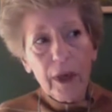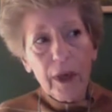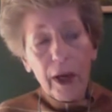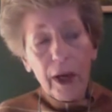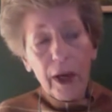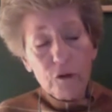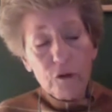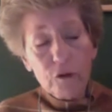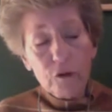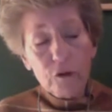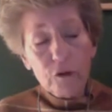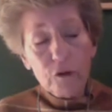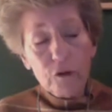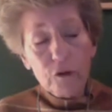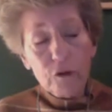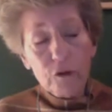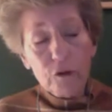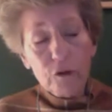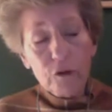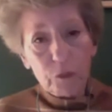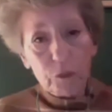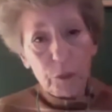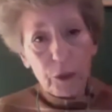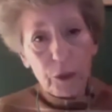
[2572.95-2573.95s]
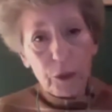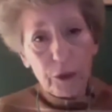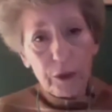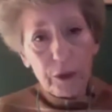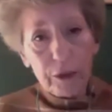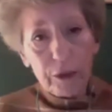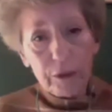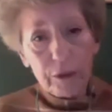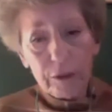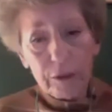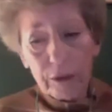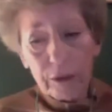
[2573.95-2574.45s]
a joyful
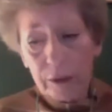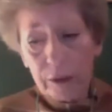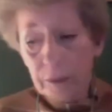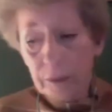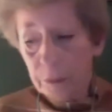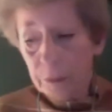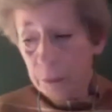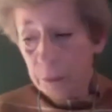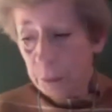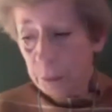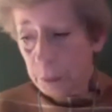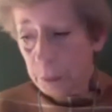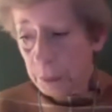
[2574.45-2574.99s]
experience.